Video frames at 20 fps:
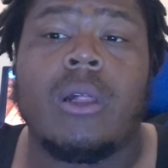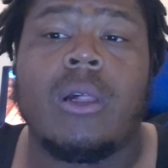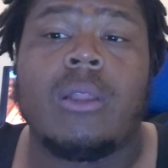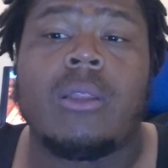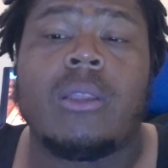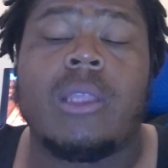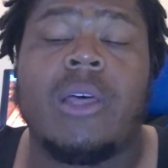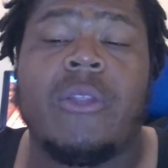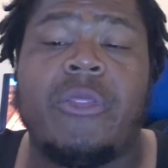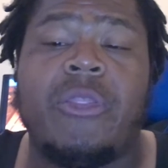
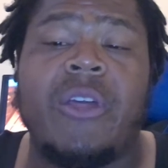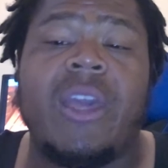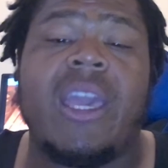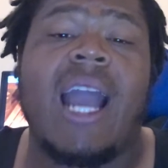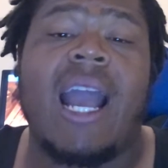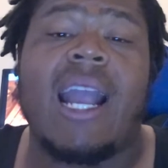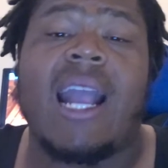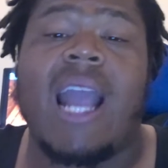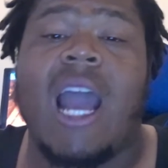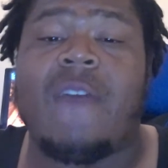the thing
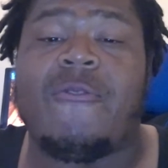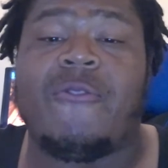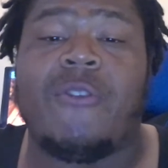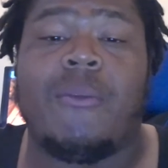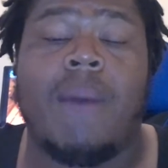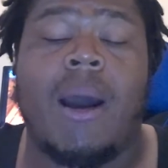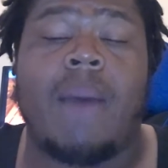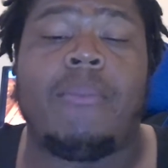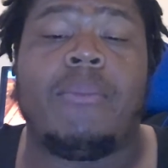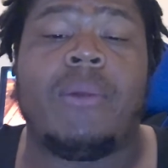I got from
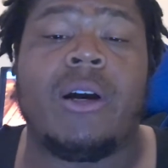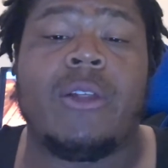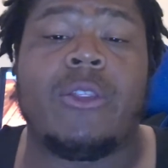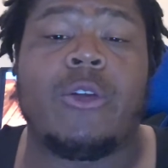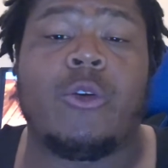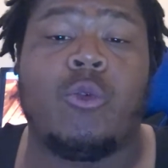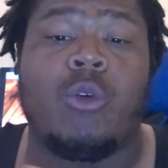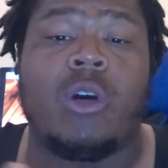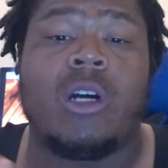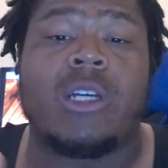my
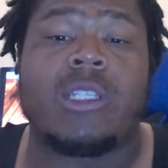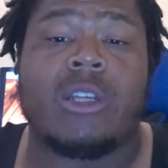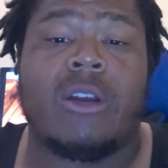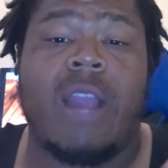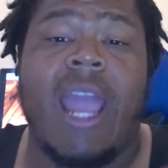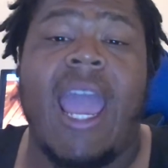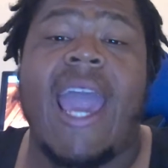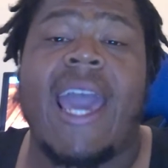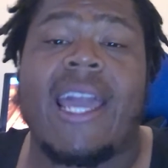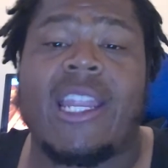mother was her
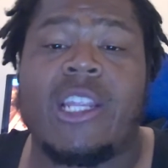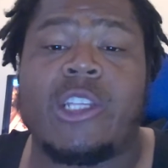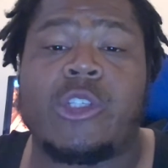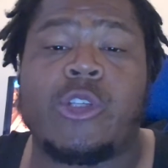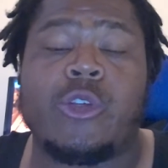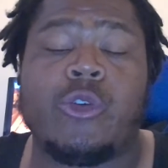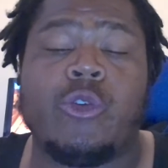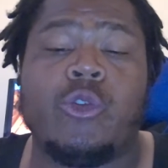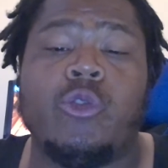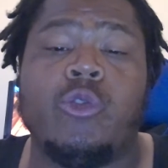
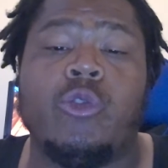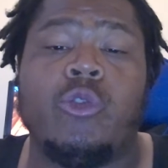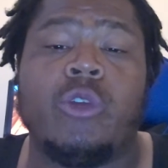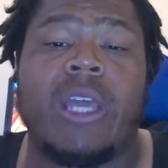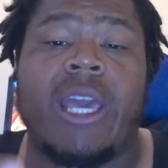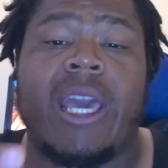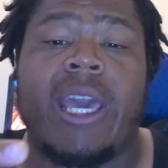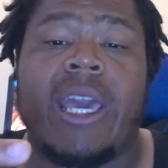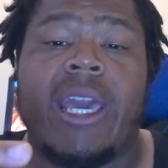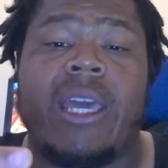attitude
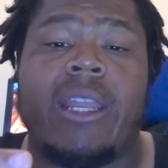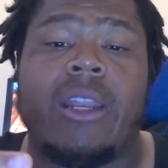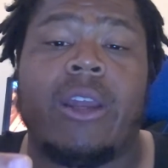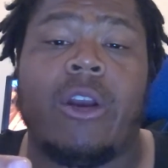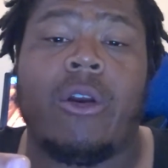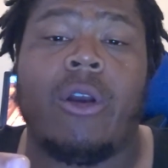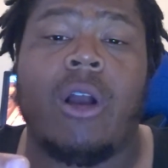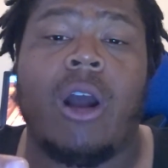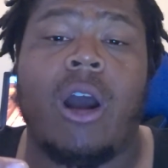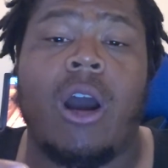and
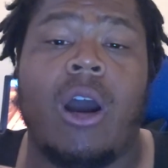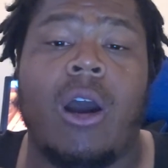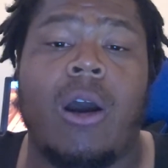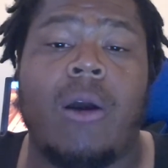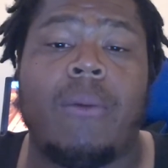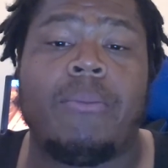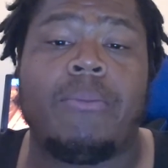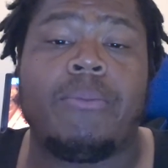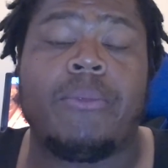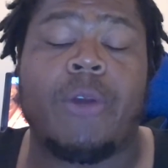her
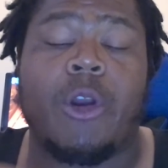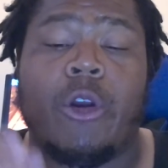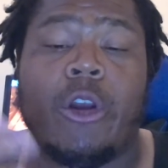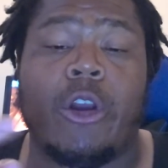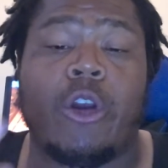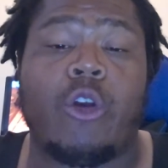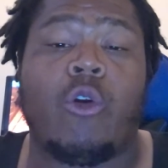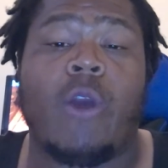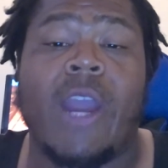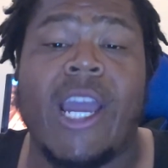
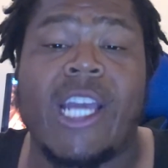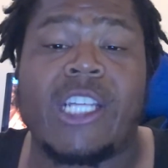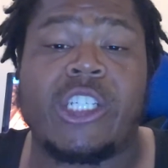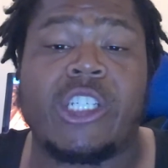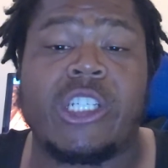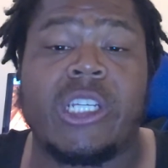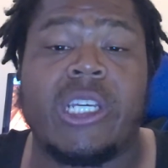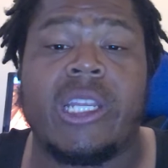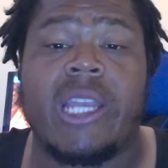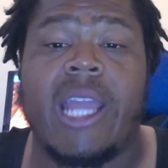
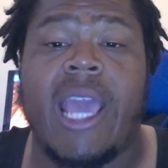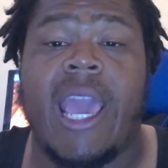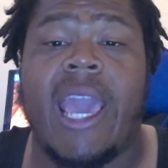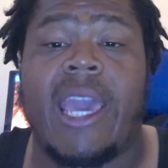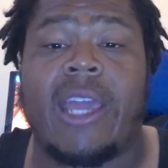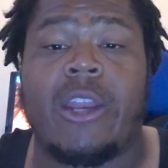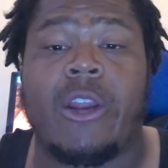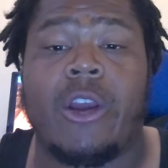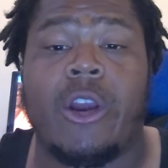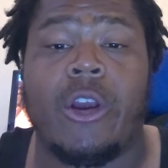aggression
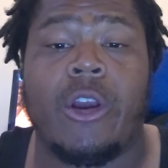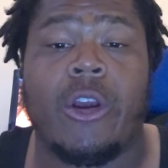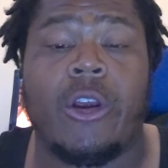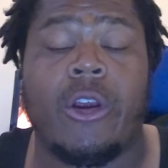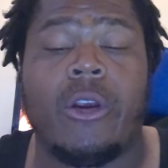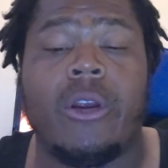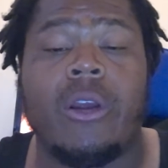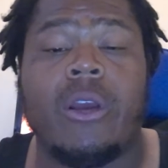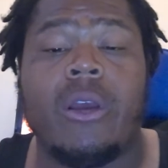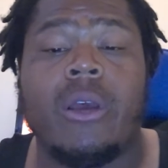and
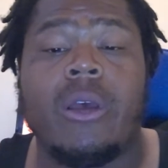her